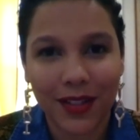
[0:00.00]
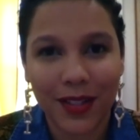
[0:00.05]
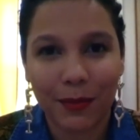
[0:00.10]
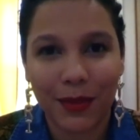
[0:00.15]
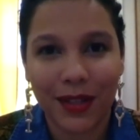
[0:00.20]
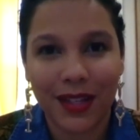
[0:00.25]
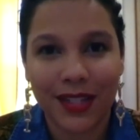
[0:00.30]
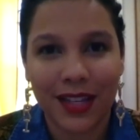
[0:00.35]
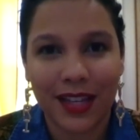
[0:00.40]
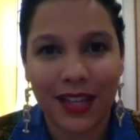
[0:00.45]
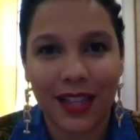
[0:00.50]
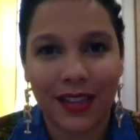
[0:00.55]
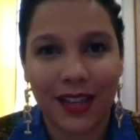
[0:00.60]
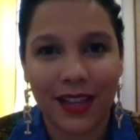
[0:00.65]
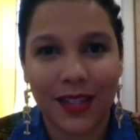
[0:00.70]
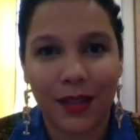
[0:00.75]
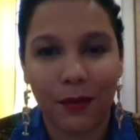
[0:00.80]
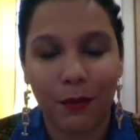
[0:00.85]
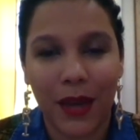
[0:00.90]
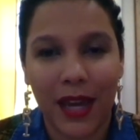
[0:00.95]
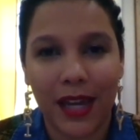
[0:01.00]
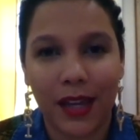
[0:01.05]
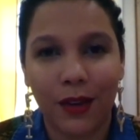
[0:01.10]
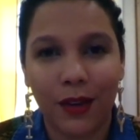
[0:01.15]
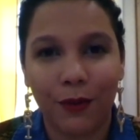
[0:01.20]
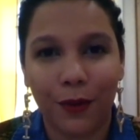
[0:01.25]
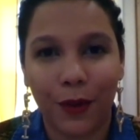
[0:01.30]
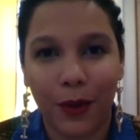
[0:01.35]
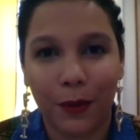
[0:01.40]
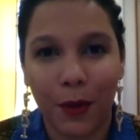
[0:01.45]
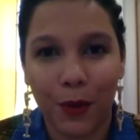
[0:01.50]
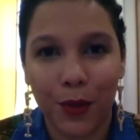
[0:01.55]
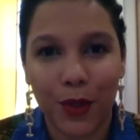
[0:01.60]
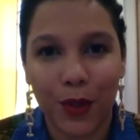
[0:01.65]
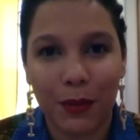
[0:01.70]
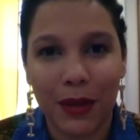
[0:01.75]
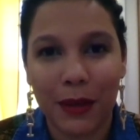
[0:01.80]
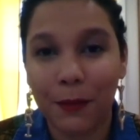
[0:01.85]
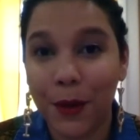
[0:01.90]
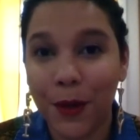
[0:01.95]
because I think that's a bane for most
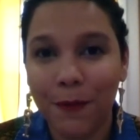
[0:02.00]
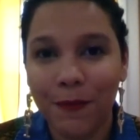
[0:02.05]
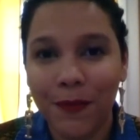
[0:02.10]
people.